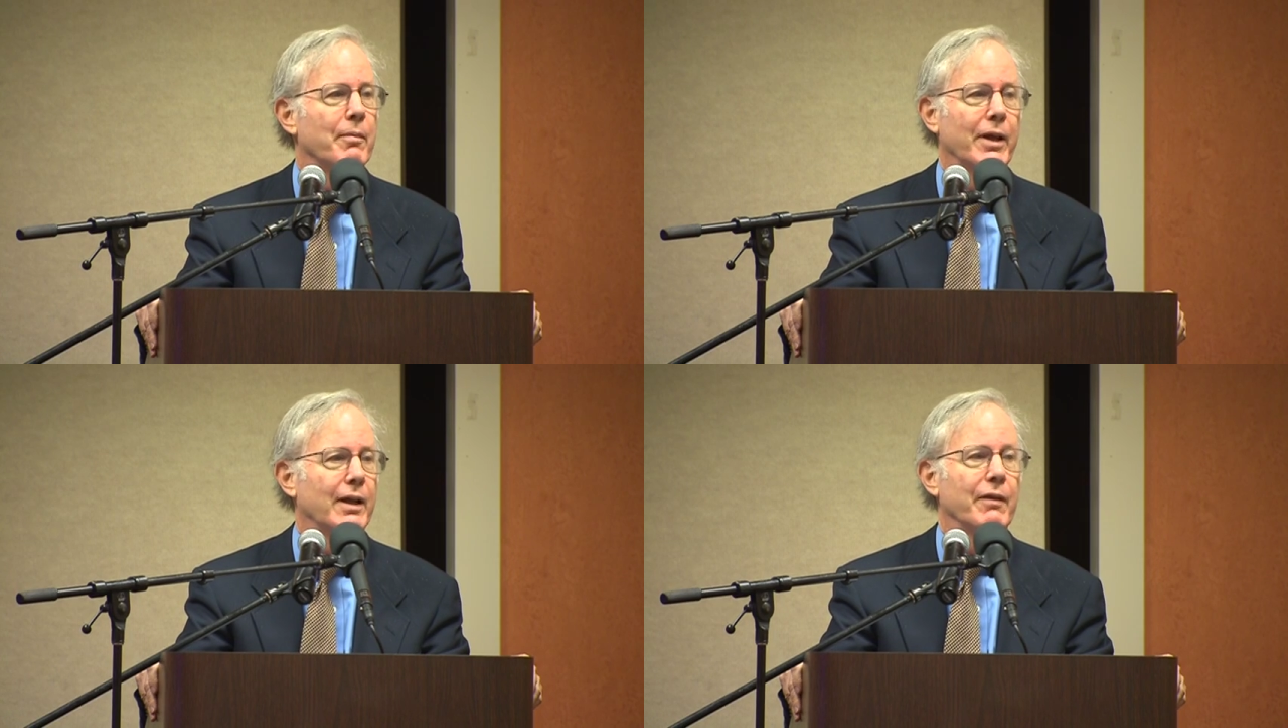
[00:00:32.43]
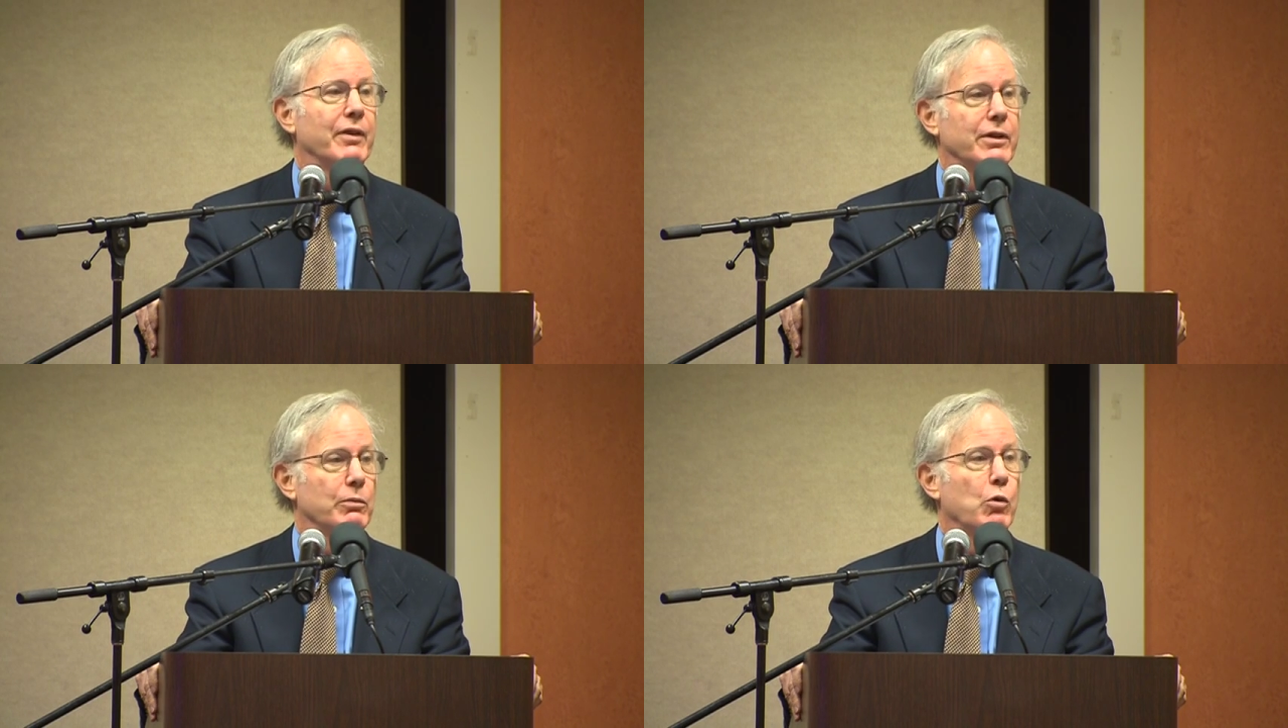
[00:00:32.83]
I'm not going to
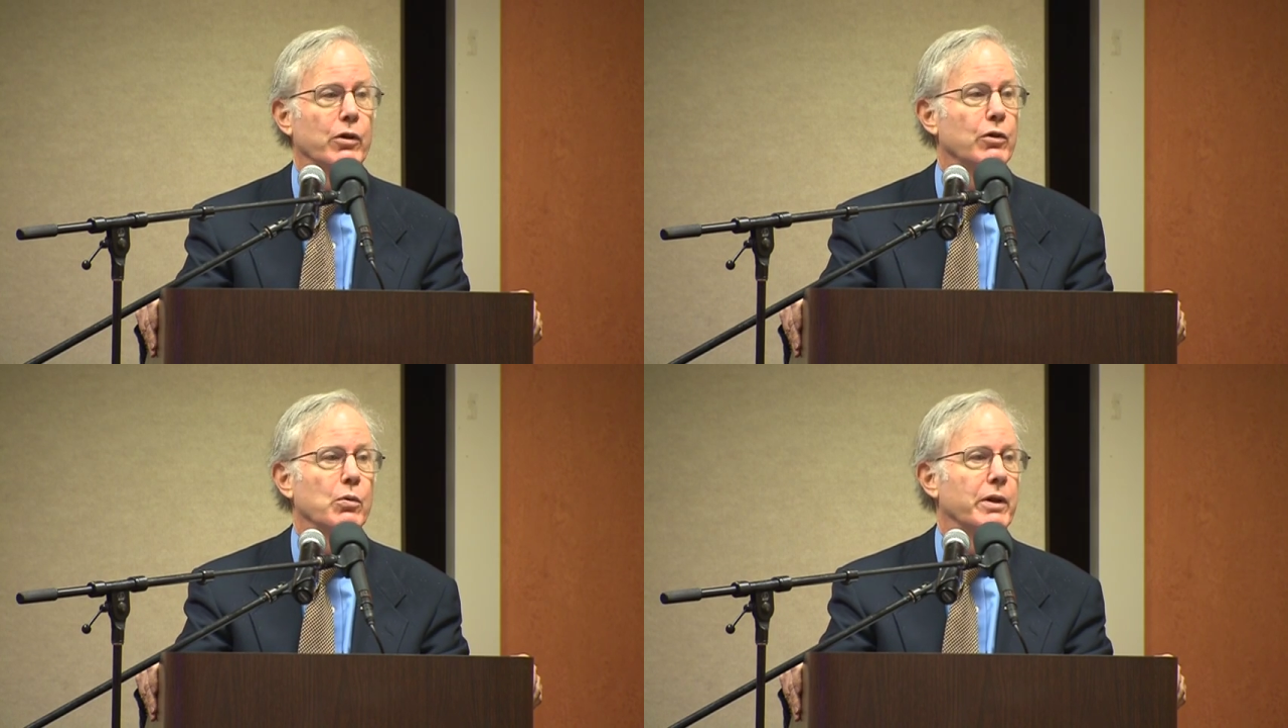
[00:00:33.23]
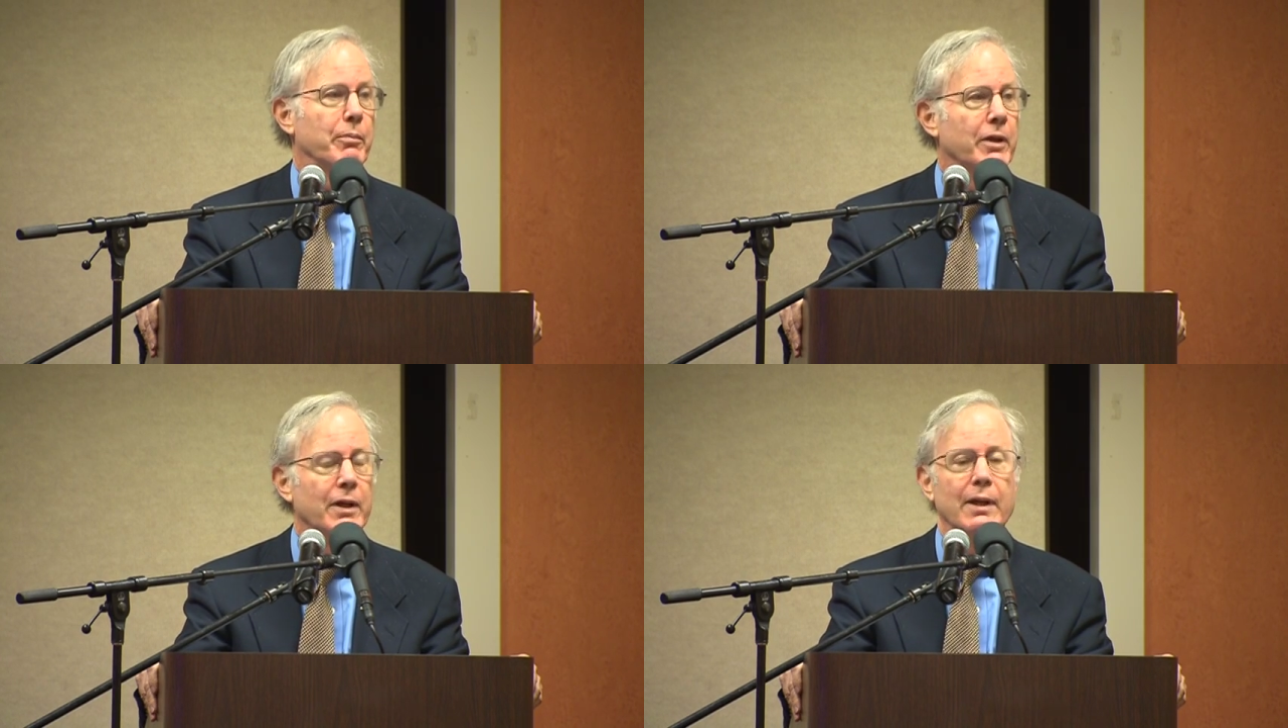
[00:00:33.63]
have anything more to do with
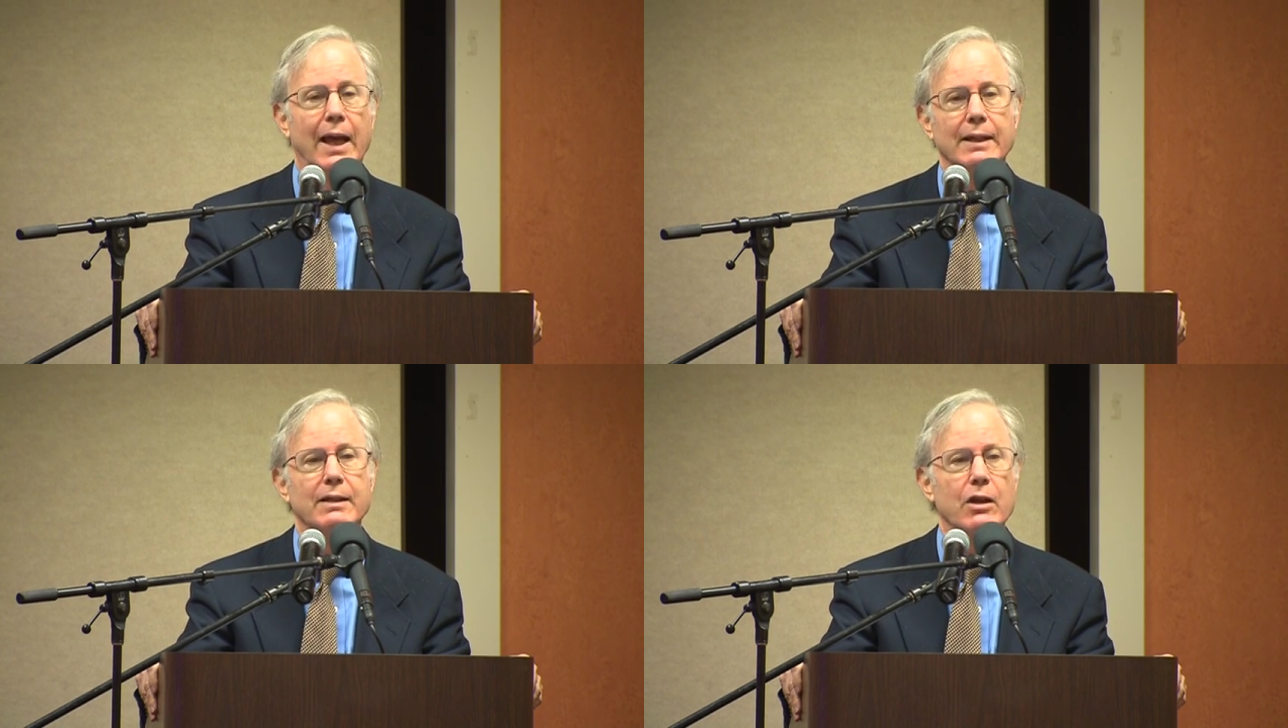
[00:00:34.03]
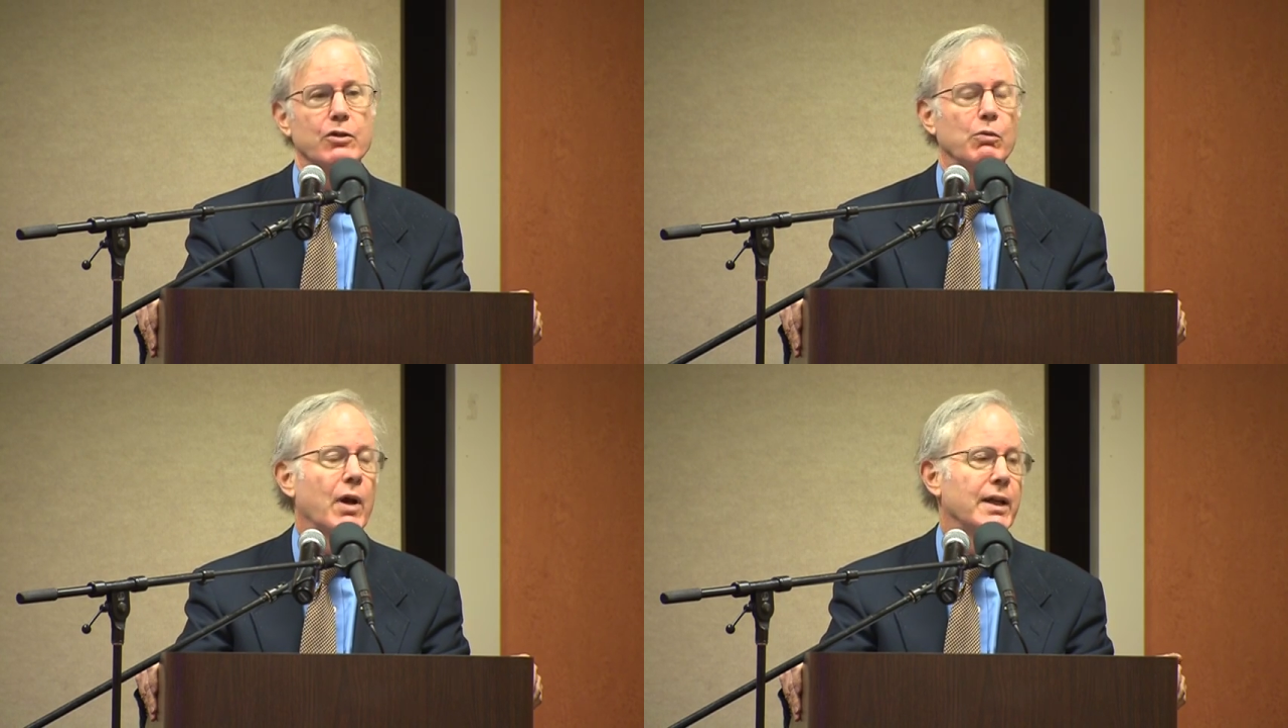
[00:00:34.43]
him. And he
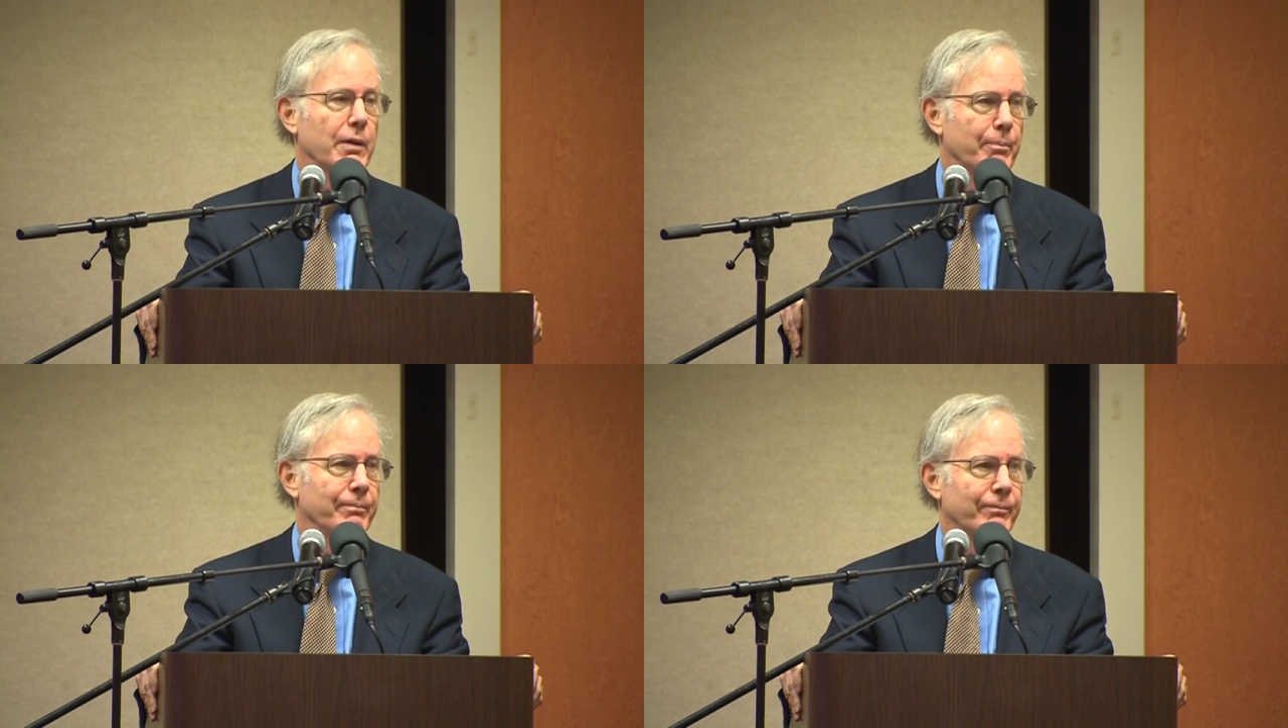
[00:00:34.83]
doesn't write him.